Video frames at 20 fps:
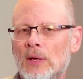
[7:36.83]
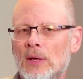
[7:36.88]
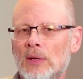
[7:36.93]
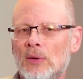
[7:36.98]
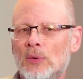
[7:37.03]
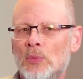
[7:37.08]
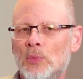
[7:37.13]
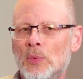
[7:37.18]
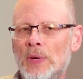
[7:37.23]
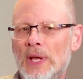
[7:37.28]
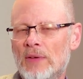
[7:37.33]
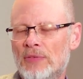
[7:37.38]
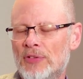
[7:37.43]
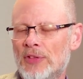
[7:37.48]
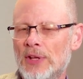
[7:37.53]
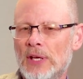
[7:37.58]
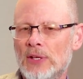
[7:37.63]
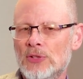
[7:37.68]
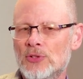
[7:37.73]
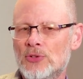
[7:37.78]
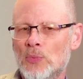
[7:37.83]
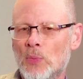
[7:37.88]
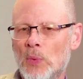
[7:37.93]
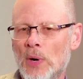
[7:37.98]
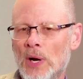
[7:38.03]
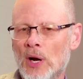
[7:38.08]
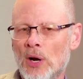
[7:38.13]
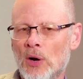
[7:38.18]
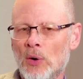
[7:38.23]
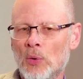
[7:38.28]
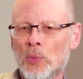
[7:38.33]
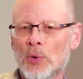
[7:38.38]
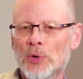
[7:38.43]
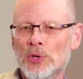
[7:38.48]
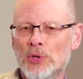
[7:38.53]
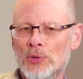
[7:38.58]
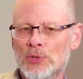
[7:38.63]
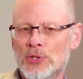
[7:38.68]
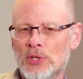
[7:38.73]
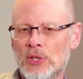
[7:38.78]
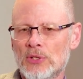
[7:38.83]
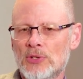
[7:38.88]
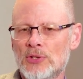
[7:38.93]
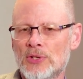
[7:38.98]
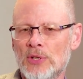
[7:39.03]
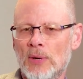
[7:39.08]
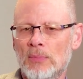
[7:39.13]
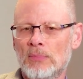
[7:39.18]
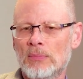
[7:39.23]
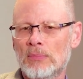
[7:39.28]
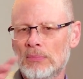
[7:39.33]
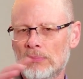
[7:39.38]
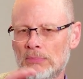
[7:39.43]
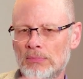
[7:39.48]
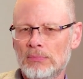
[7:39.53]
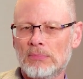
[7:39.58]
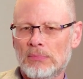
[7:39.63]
we have things where we're using some